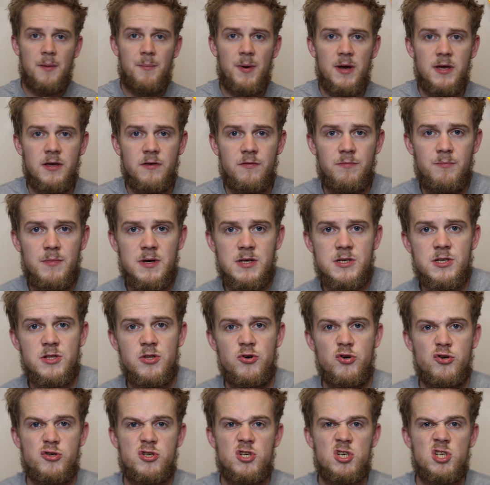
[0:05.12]
I bet you've missed
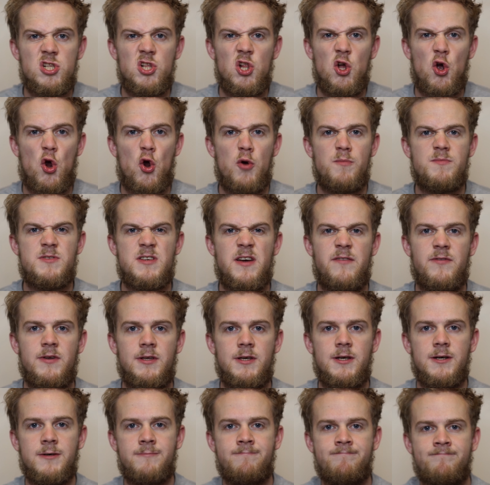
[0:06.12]
those slurps, haven't
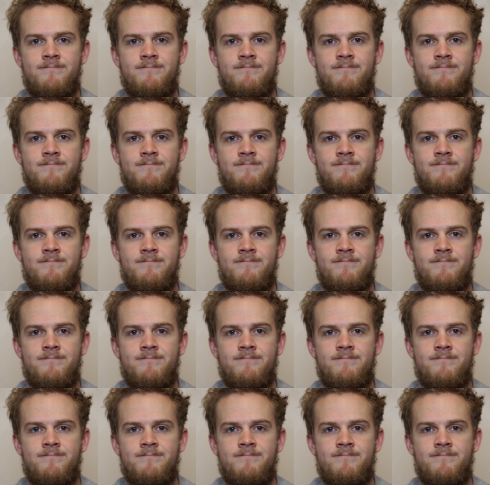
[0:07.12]
you?